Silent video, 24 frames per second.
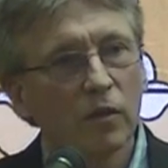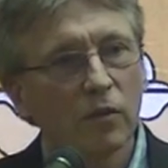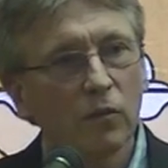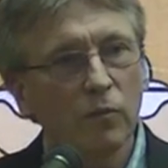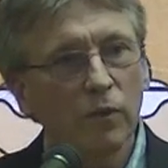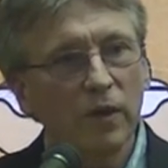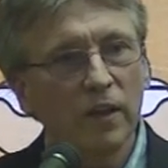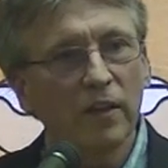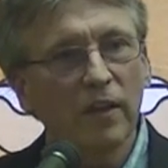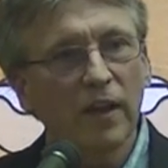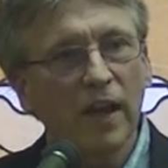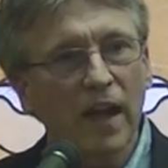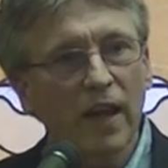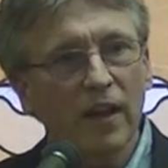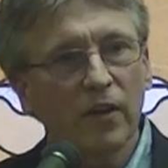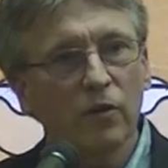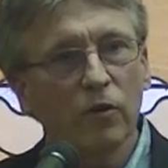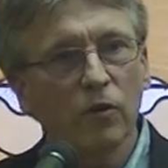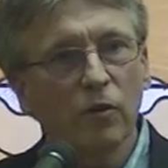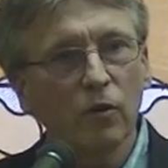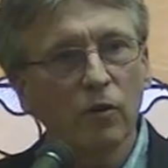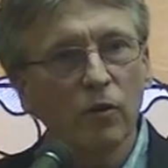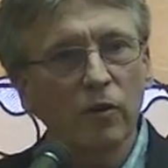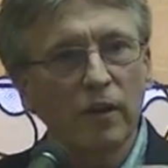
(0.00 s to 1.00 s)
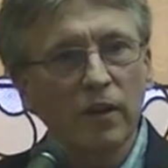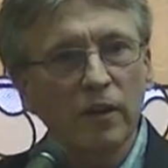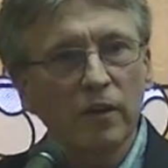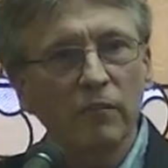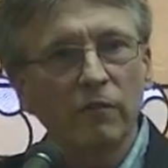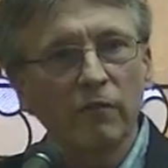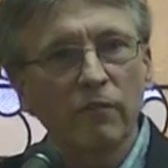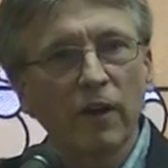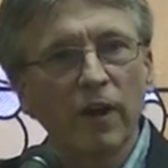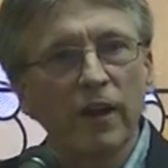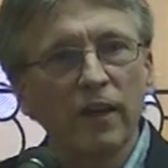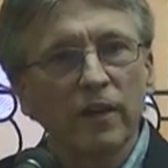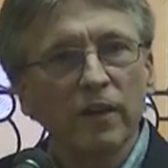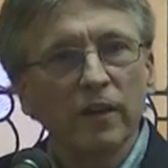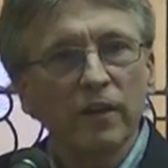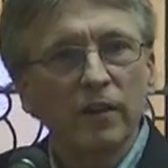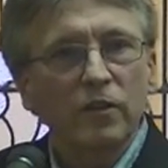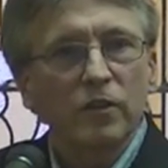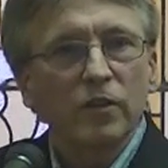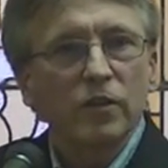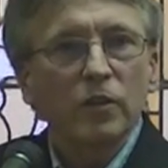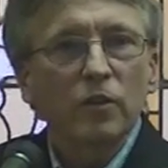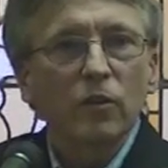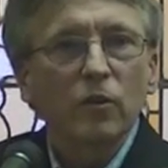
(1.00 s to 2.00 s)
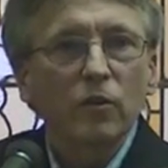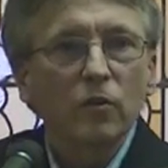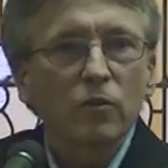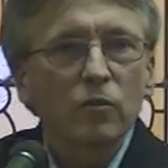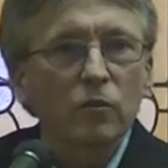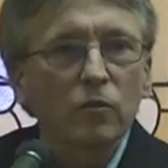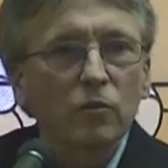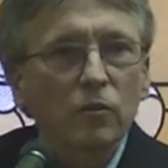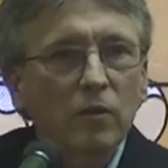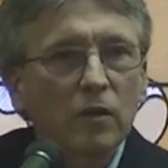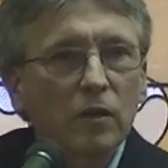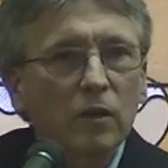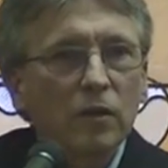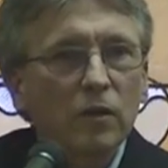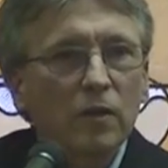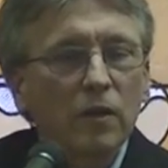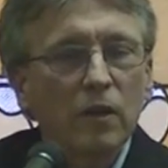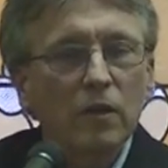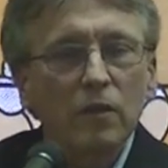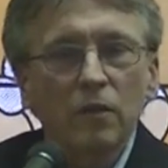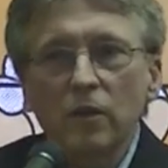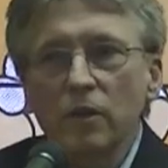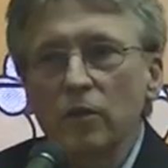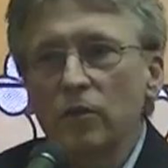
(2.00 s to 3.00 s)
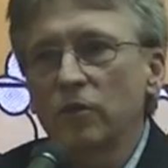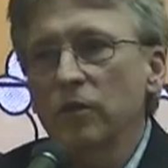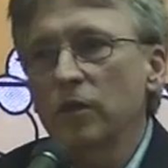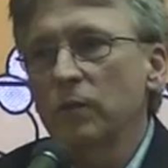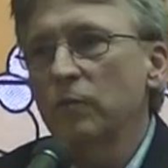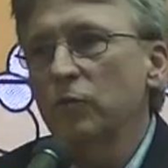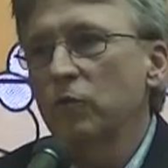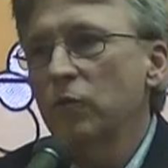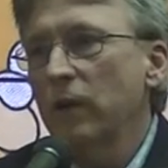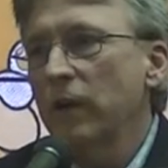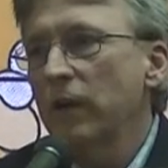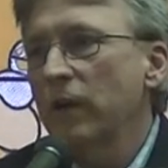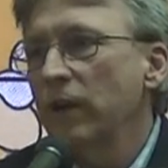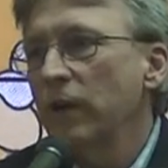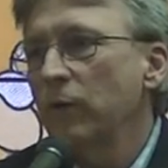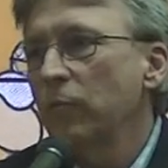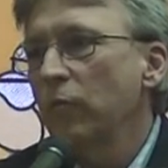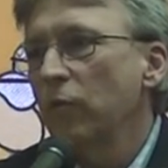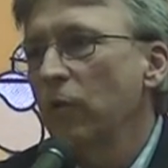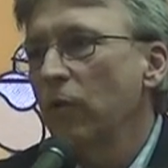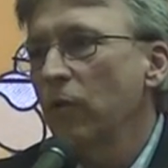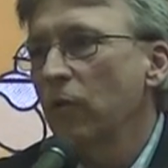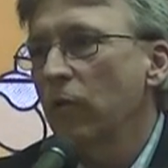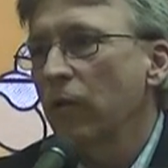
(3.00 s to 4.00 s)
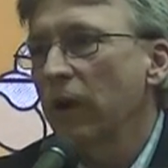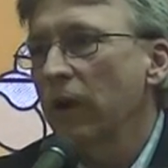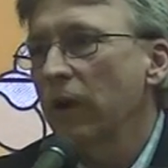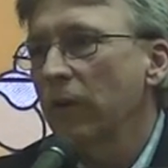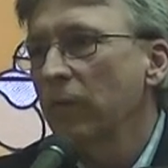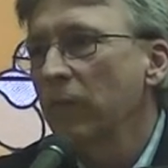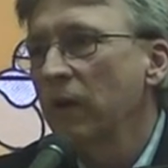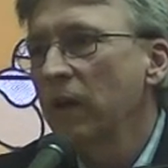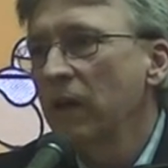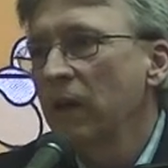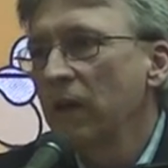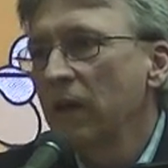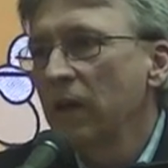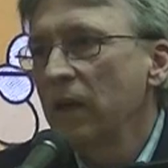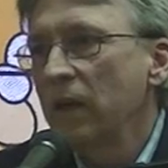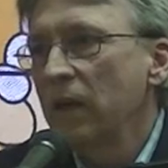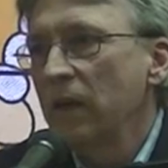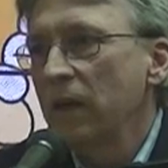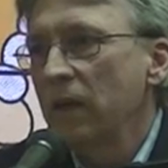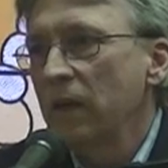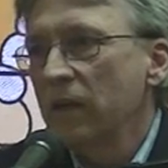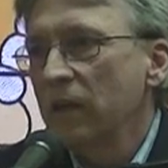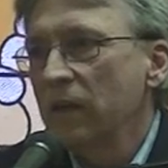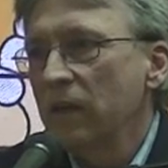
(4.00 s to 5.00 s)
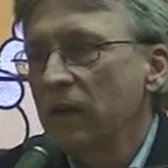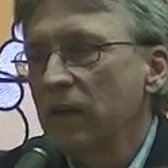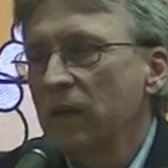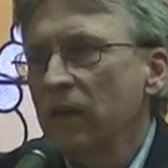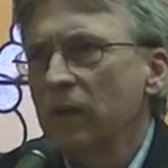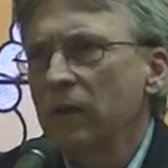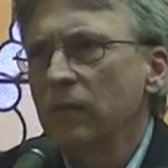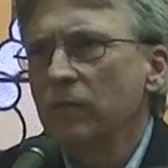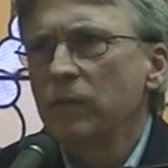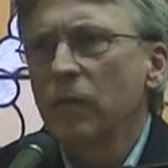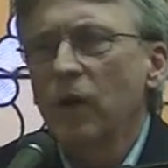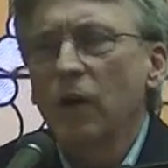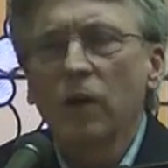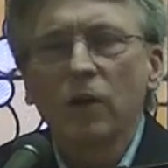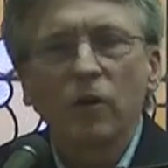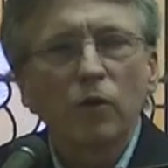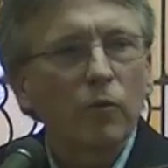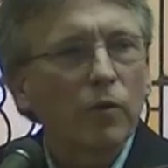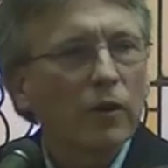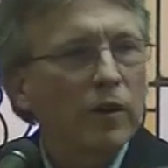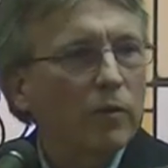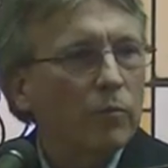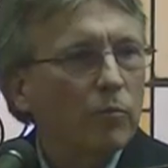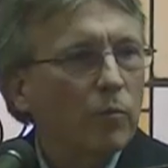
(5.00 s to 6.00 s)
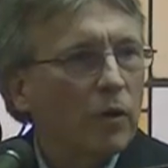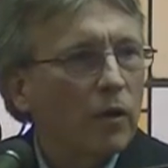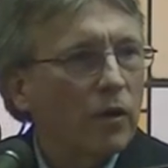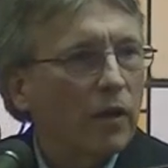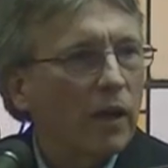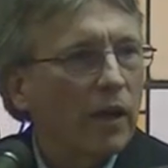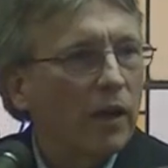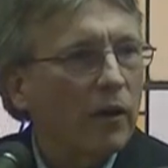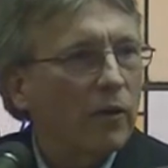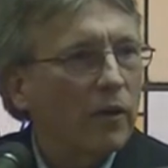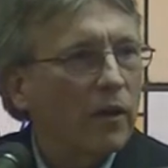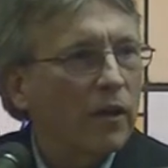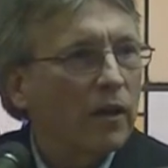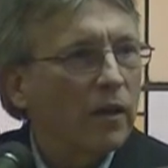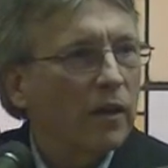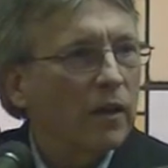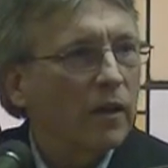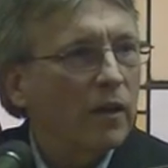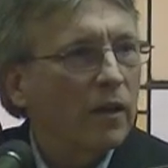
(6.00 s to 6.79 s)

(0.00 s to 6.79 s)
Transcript: we had gotten her invited to go to a leadership training program in Hungary and Bulgaria.